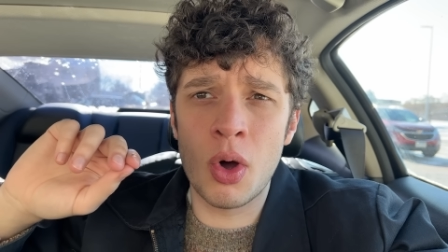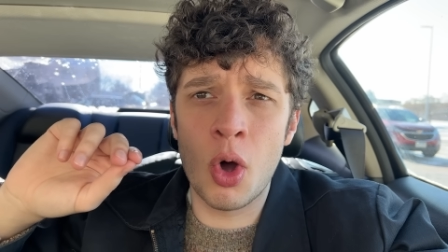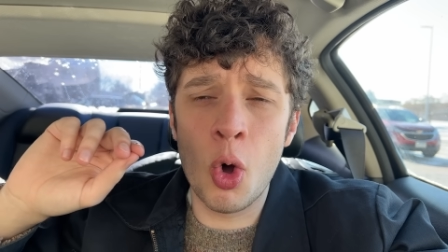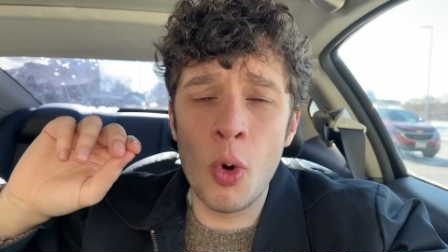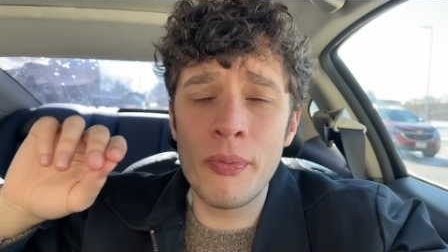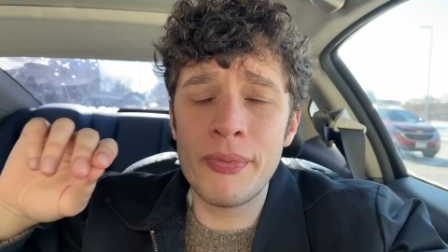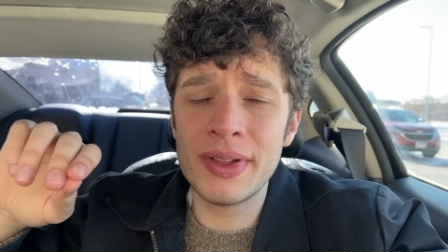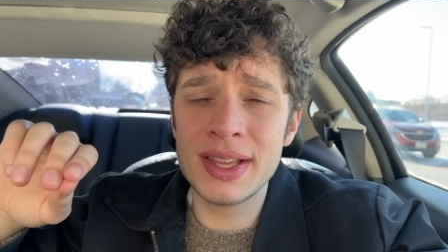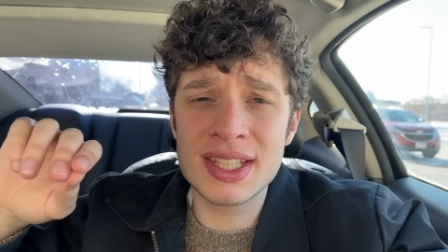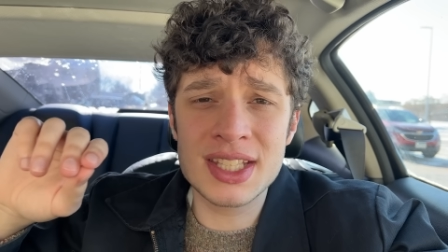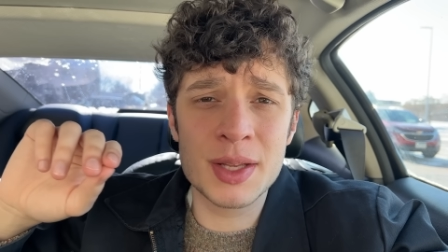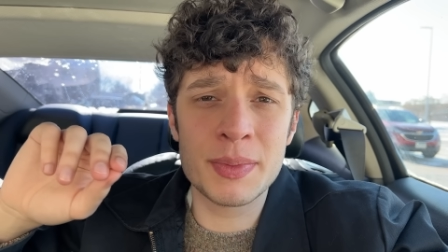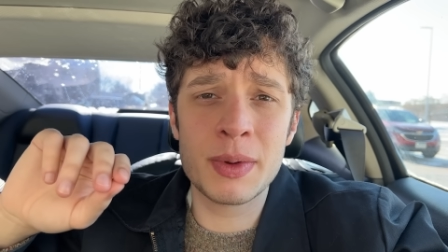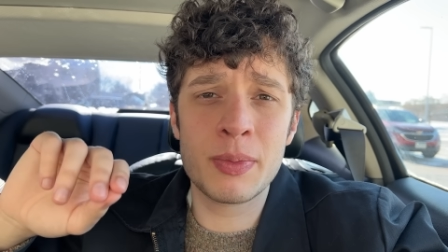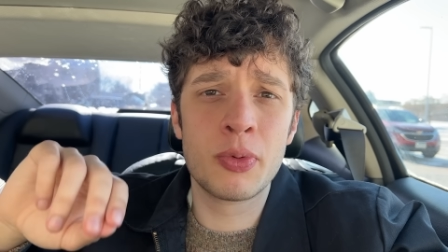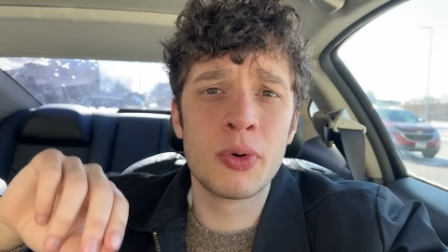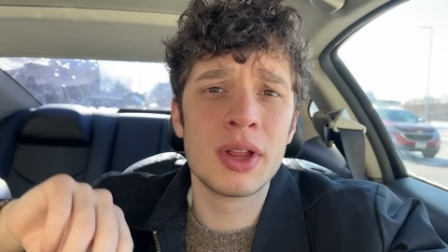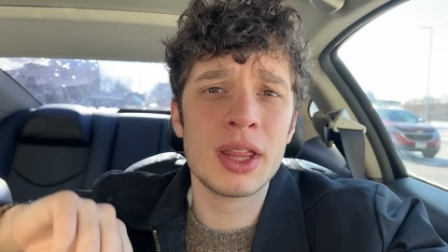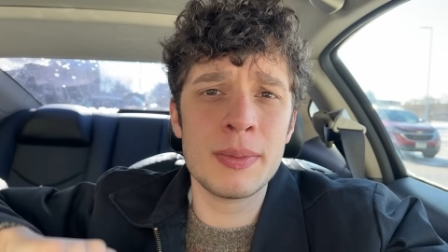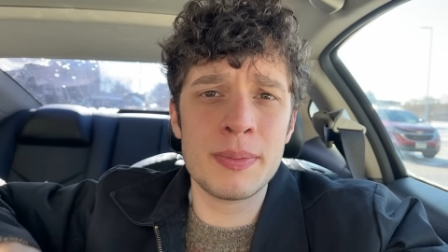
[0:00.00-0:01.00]
hopefully it's gonna
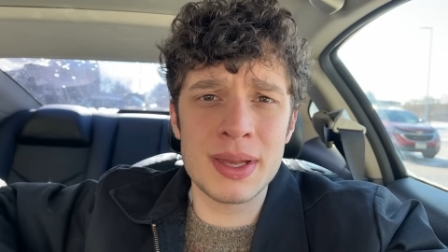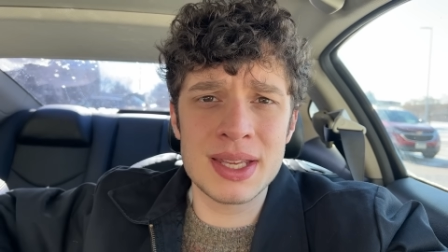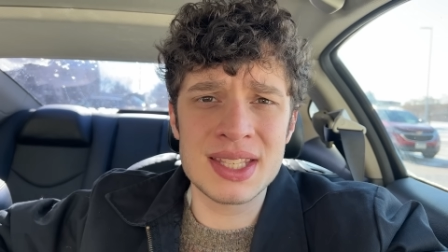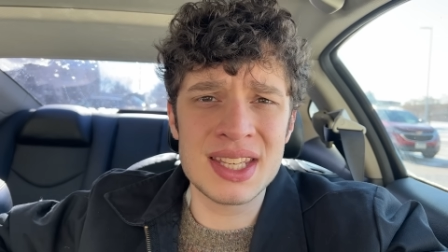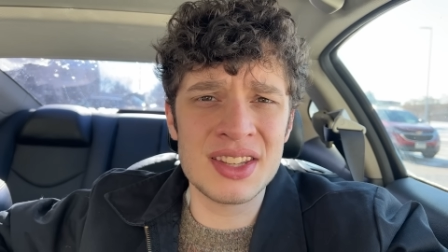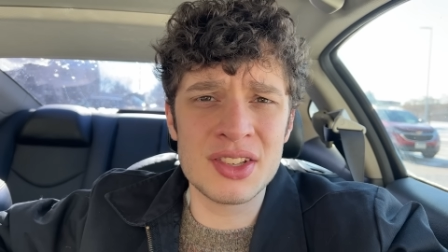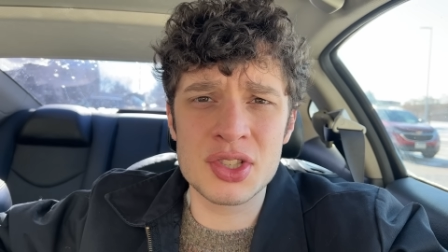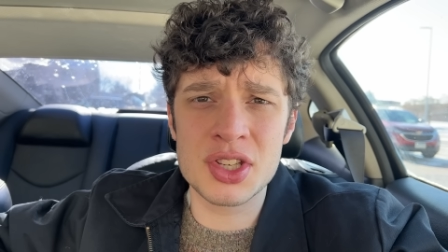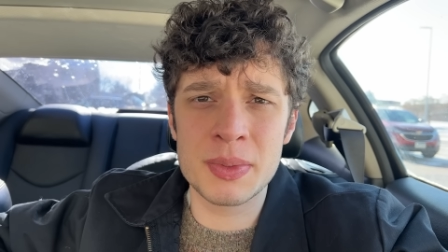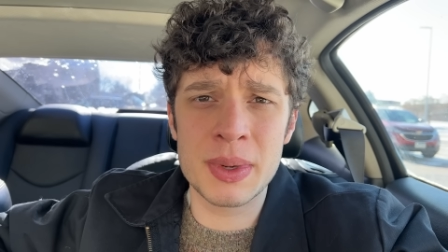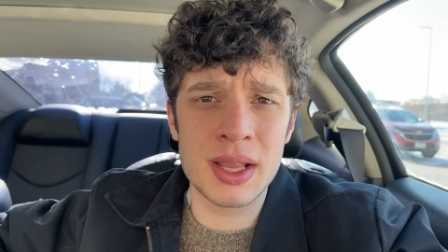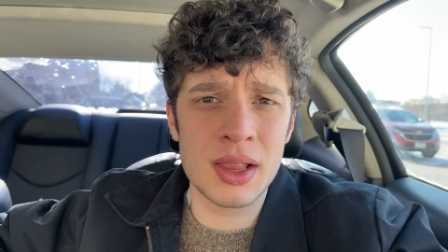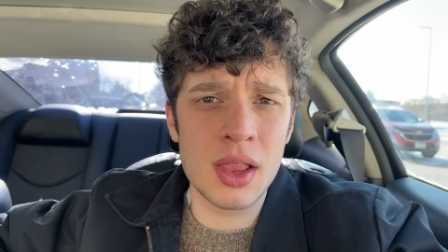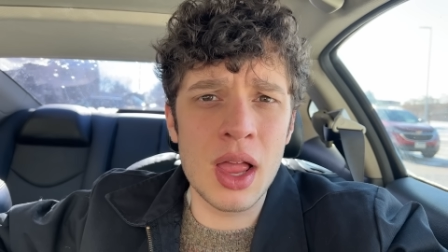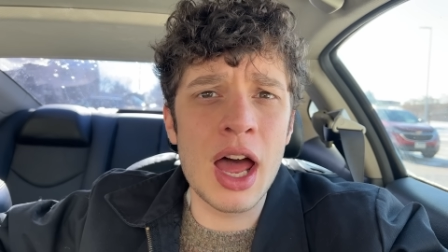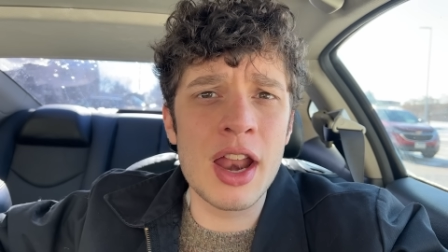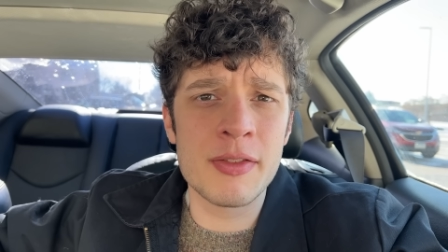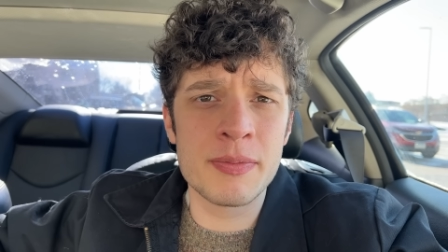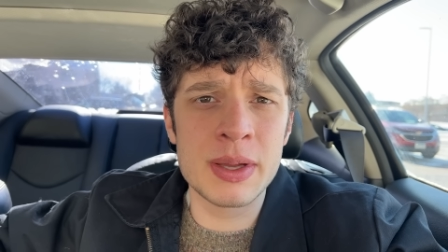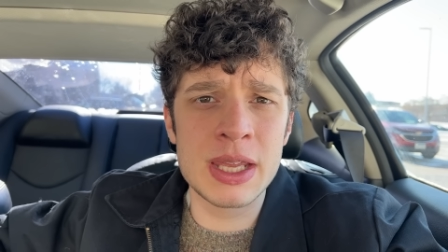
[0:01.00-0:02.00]
be really busy and there's gonna be a
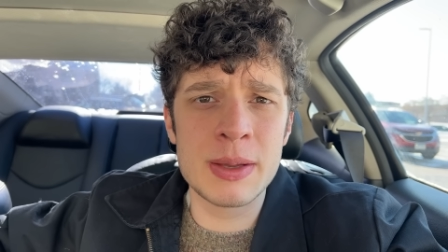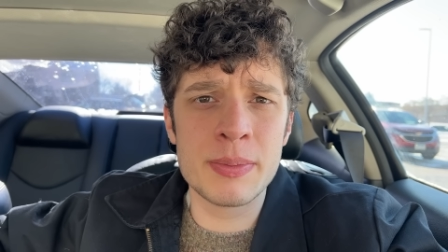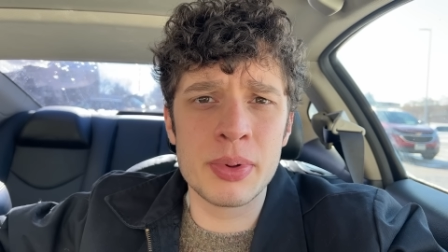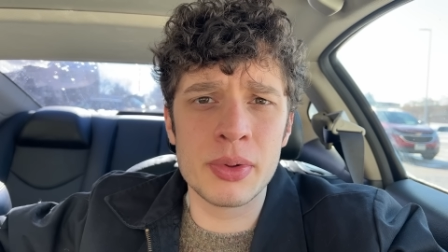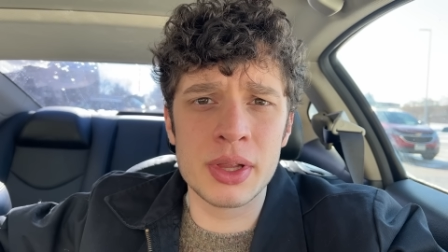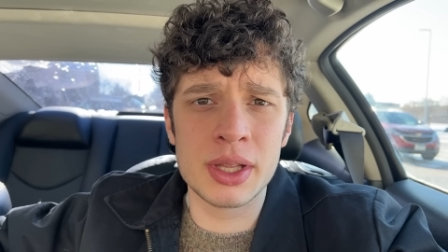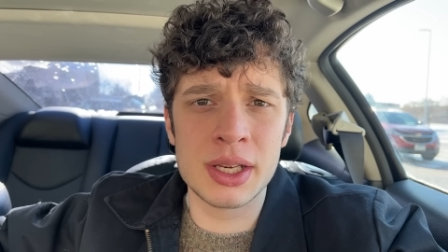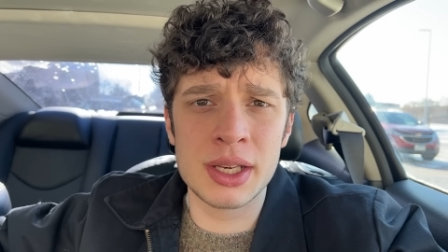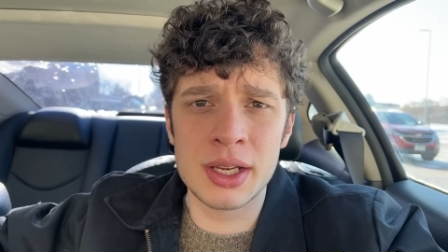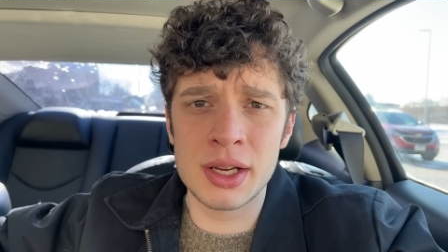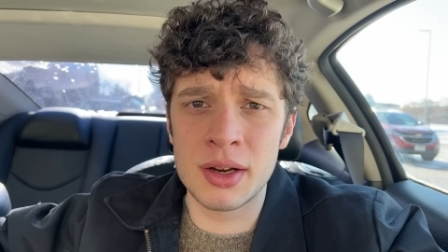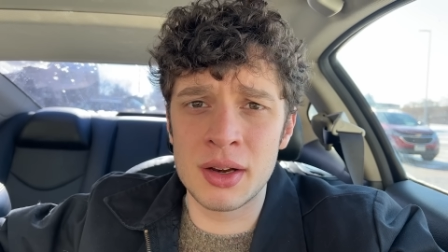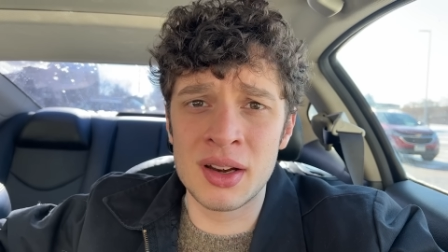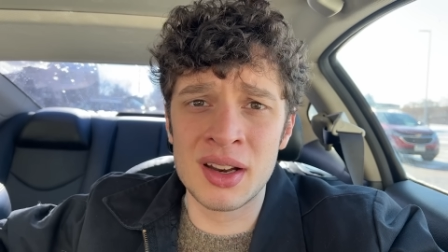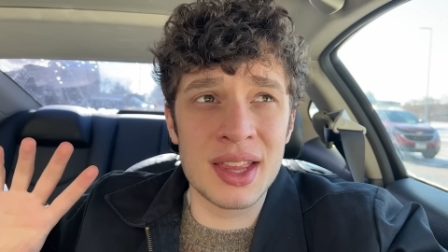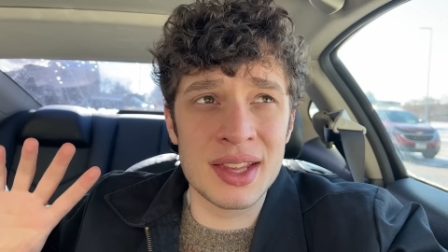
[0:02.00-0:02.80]
lot of people in here.